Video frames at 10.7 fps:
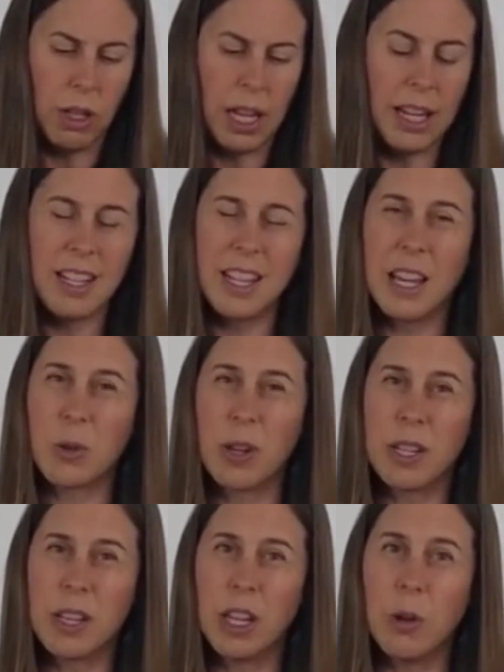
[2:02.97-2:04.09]
any size
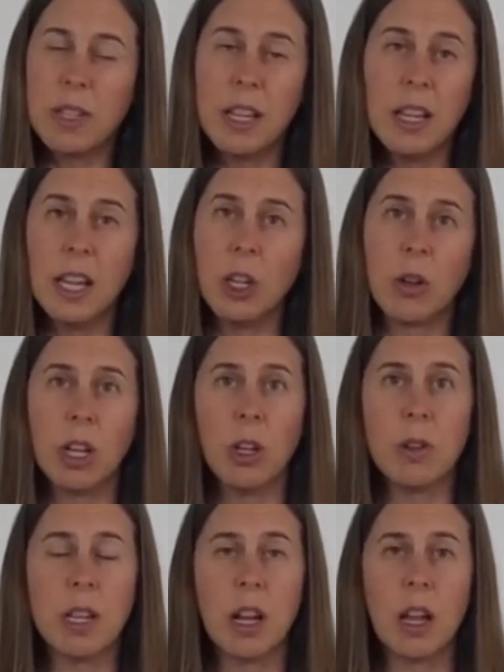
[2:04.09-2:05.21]
wrist could use it, and you can
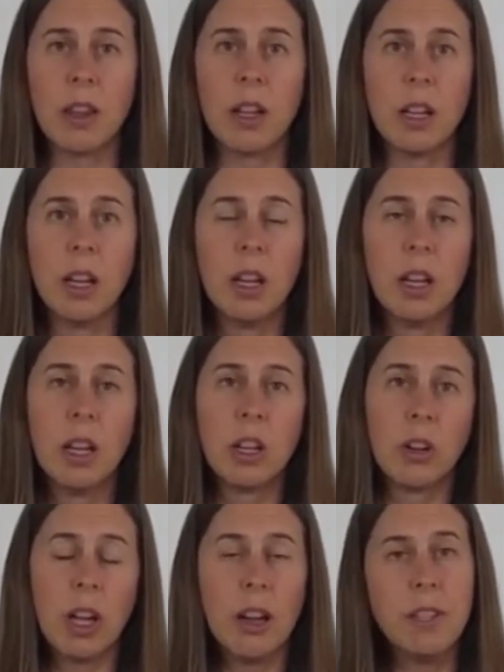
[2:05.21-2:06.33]
use it on
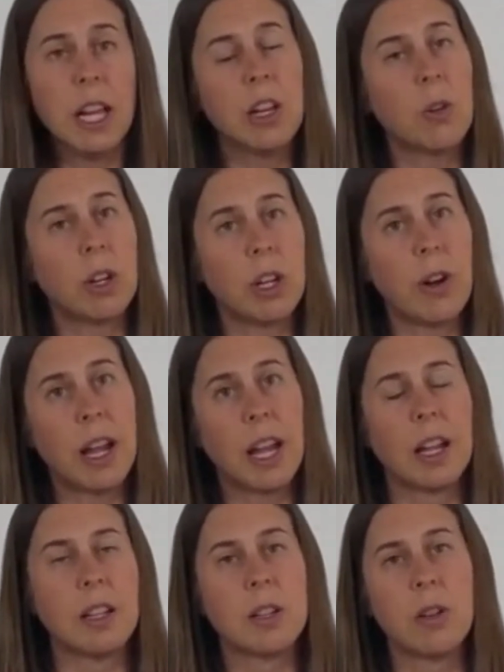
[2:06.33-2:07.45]
your left hand or your right
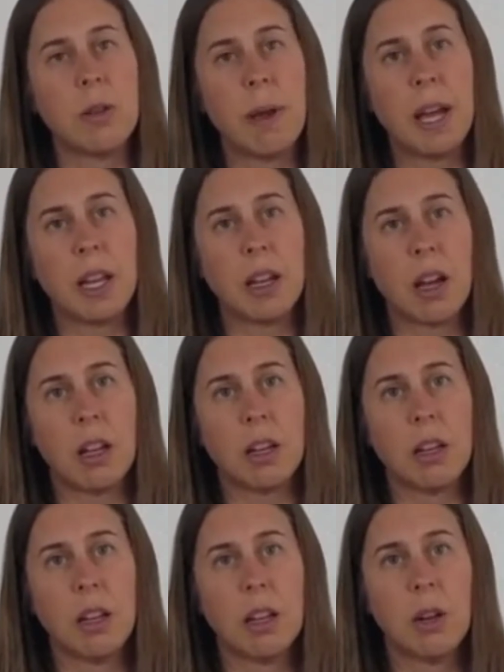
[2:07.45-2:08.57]
hand, so depending on
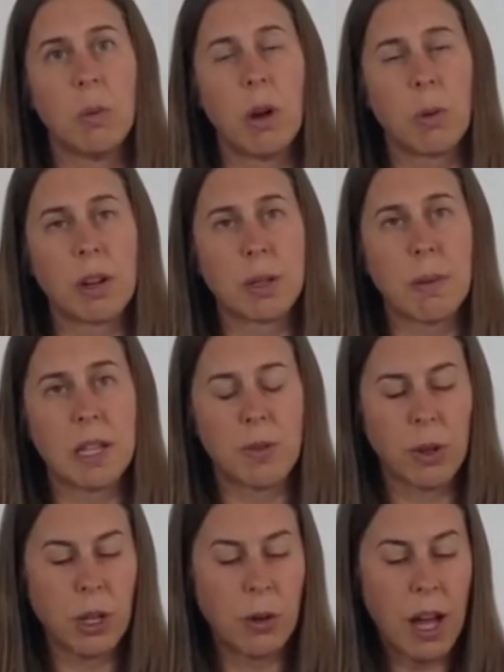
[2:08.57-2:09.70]
what works best
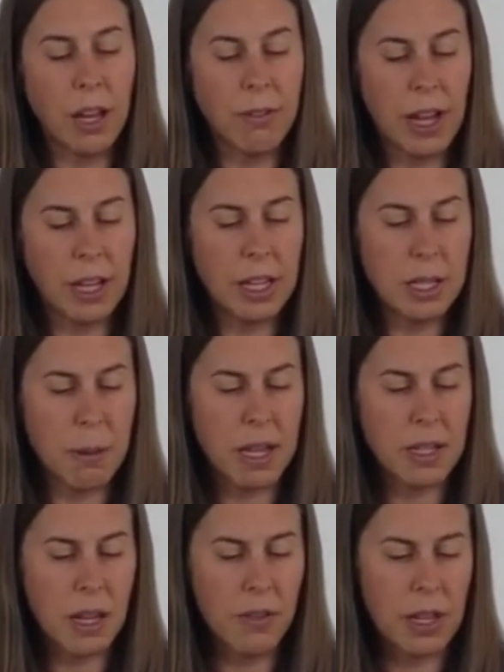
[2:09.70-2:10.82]
for you. I find it's
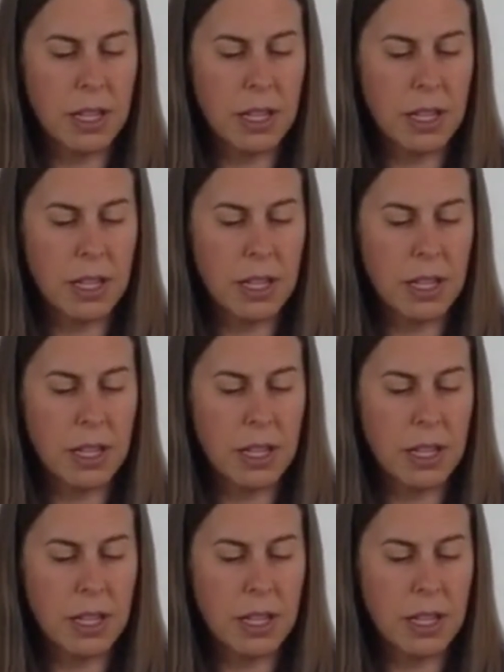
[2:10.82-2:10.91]
best on this